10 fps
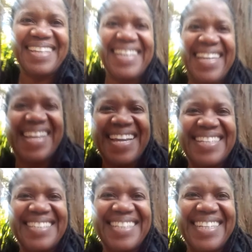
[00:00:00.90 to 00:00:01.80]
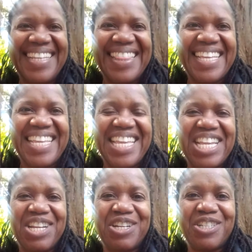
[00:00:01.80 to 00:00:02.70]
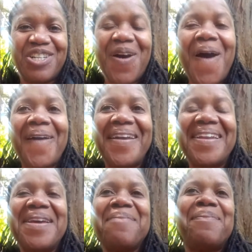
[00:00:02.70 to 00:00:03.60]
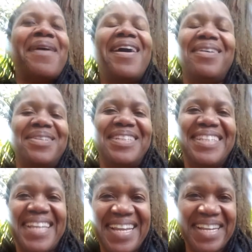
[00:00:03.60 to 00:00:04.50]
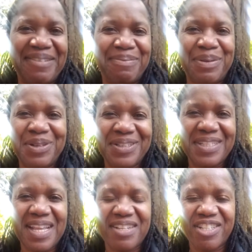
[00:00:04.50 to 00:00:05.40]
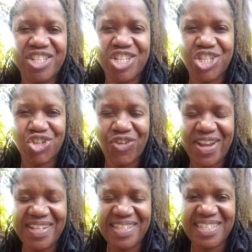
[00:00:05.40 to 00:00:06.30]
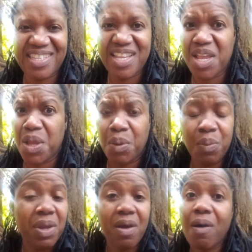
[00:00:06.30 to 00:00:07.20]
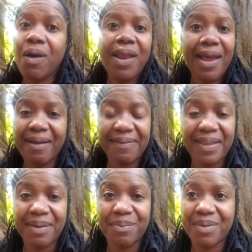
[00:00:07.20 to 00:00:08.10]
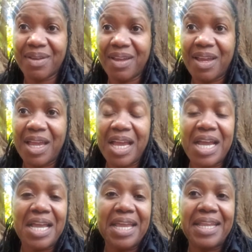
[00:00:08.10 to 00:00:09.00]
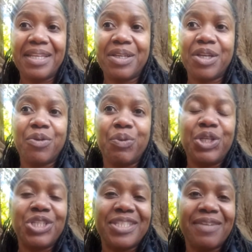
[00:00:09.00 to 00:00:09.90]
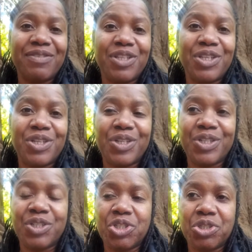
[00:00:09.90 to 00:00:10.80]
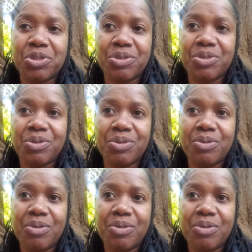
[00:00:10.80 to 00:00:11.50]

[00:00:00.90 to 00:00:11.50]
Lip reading: Hey guys, Aletha here, talking about negative personality traits. We all have them, and we just have to learn to